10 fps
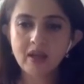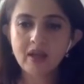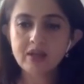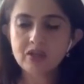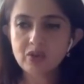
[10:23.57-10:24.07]

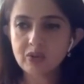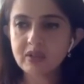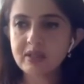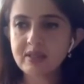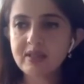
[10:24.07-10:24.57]
So
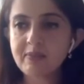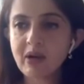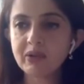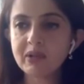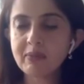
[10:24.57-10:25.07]
this is
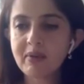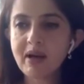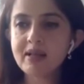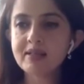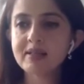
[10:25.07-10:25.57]
about the
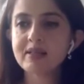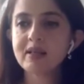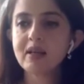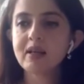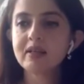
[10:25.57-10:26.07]
masks.
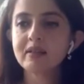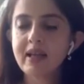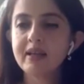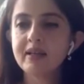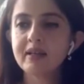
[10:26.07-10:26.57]

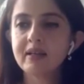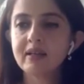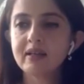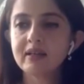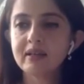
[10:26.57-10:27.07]
Then
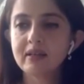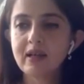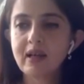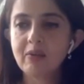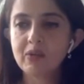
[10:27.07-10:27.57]

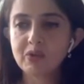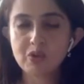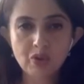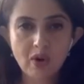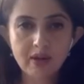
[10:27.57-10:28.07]
I want to
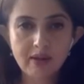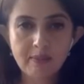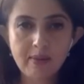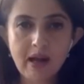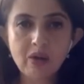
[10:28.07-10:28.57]
talk
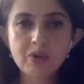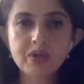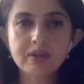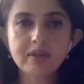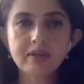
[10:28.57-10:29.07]
about
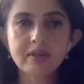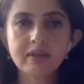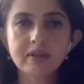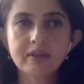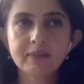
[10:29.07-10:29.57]

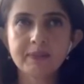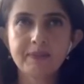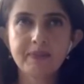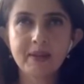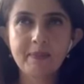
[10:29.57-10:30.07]

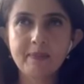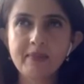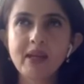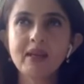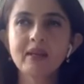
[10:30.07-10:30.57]
the
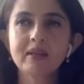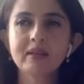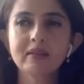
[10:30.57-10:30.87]
main